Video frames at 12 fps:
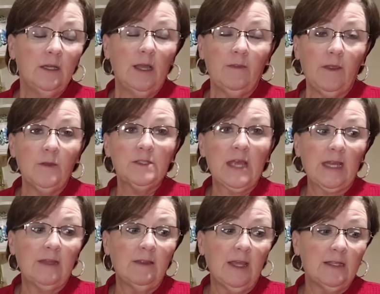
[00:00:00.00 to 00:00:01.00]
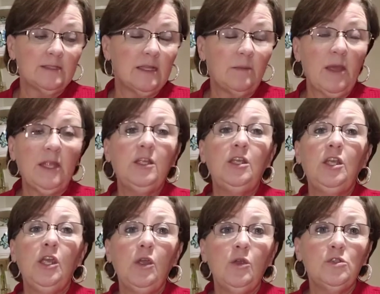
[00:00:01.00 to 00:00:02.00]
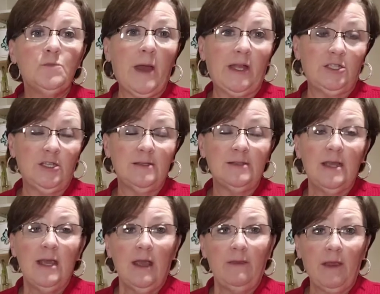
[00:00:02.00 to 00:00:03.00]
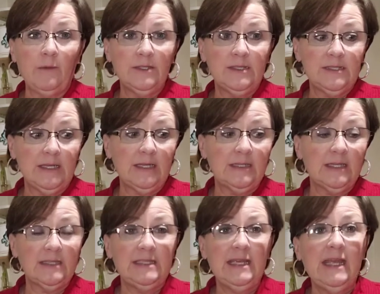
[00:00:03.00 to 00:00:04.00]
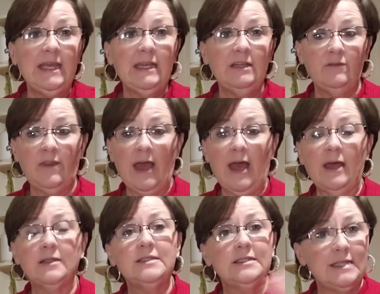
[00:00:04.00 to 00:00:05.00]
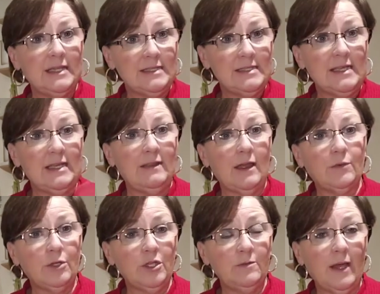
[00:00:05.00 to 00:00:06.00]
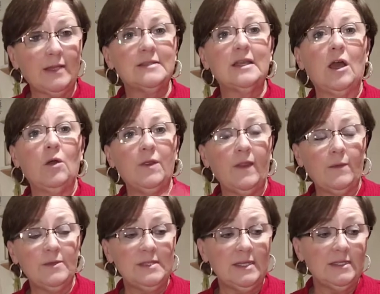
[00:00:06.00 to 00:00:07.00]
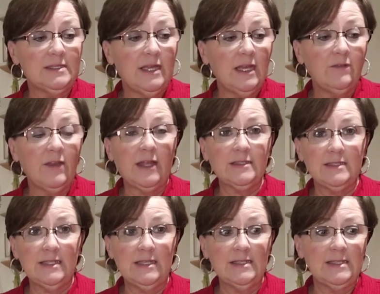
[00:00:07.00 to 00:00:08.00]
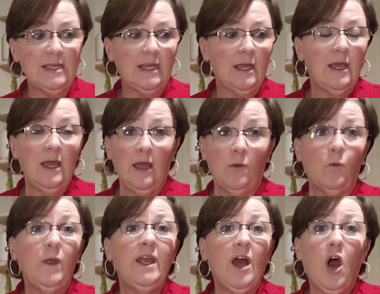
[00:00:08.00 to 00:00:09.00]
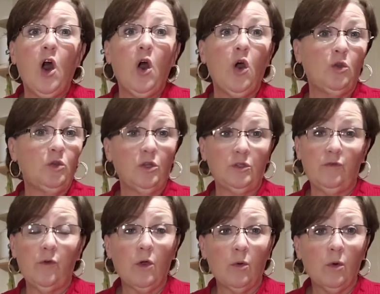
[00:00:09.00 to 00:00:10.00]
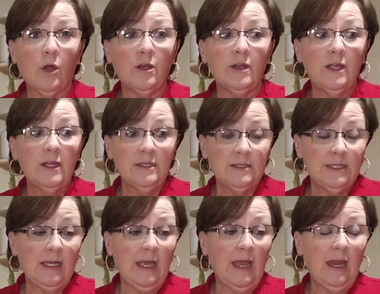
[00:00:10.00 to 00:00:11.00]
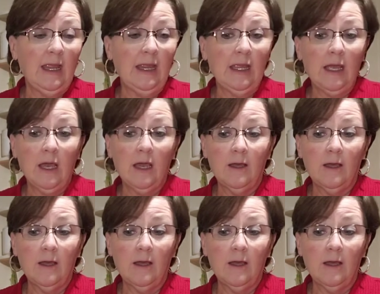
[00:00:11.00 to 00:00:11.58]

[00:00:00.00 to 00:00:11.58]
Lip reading: and those kind of things. They made huge batches, and they would send a tin of that to Tennessee. They were in New Mexico, and they would send a tin of that to Tennessee. And we all looked forward to getting